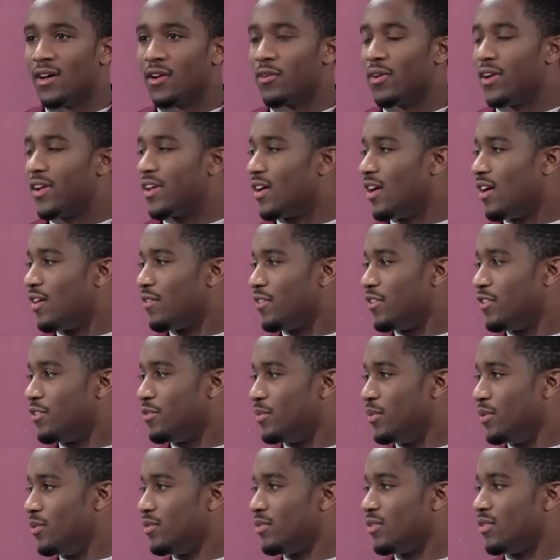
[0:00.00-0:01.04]
a great confidence
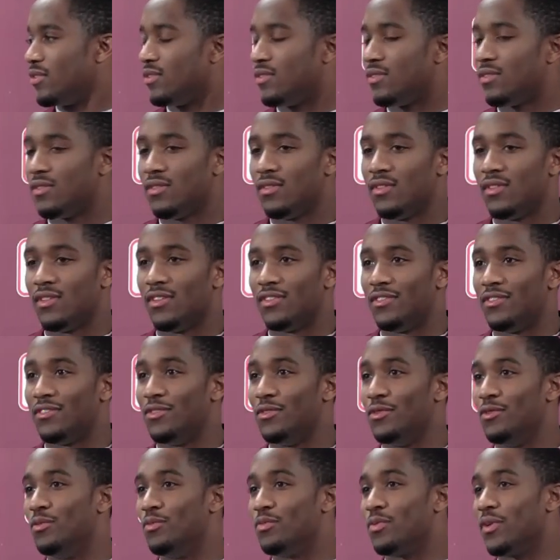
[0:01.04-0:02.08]
boost because the
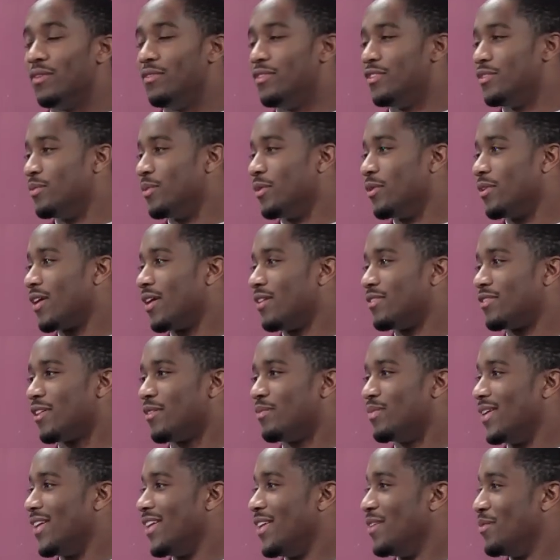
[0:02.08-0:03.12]
2 previous bowl games I
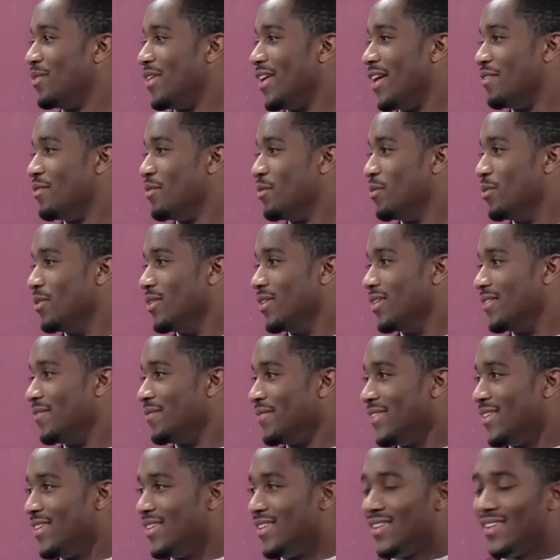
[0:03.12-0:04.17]
played and we haven't won.
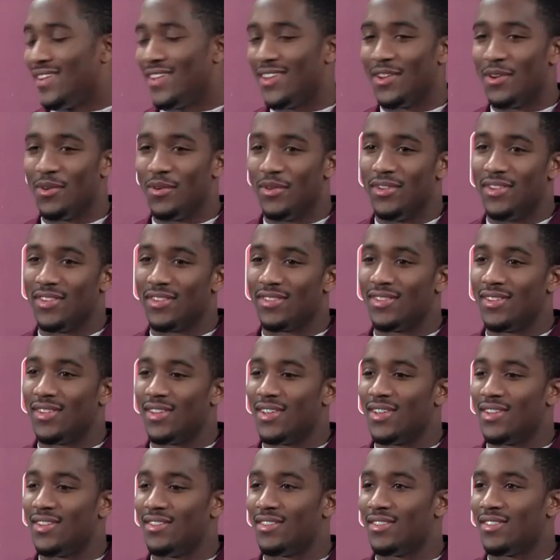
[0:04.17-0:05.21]
You know, and just to
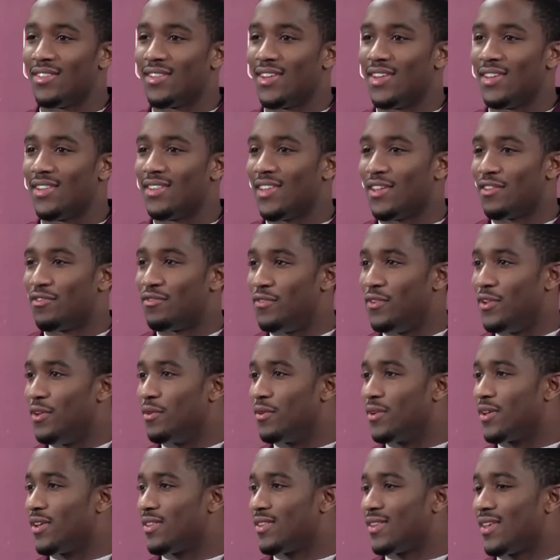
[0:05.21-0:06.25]
get that feel,
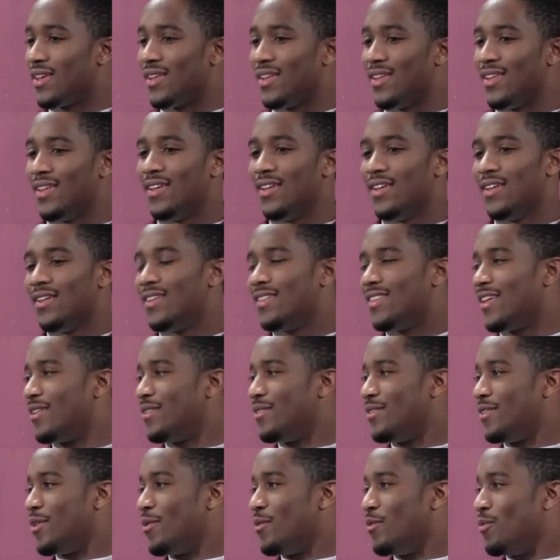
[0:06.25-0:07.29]
get that
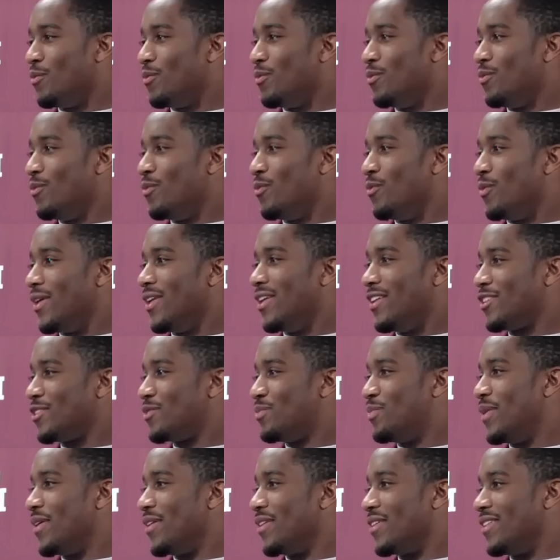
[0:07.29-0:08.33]
winning
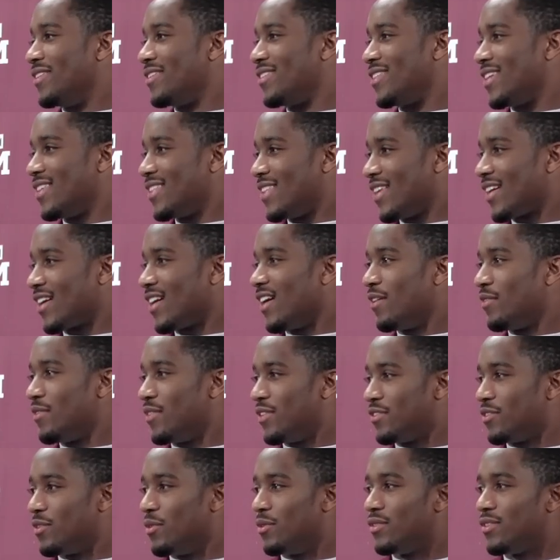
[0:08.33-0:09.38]
experience and get that
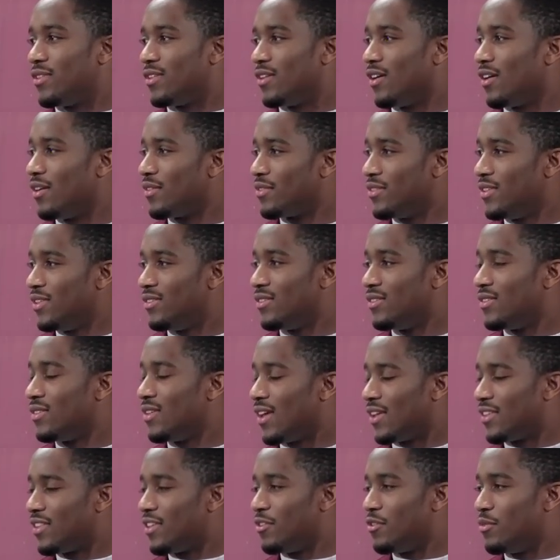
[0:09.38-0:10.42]
confidence going to the offseason,
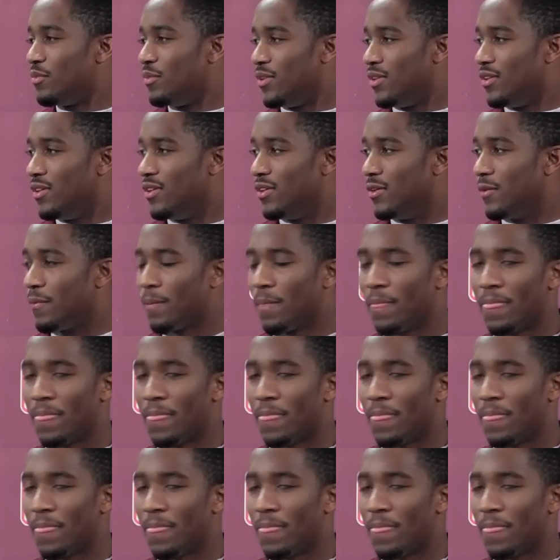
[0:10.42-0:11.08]
I think it'll be good.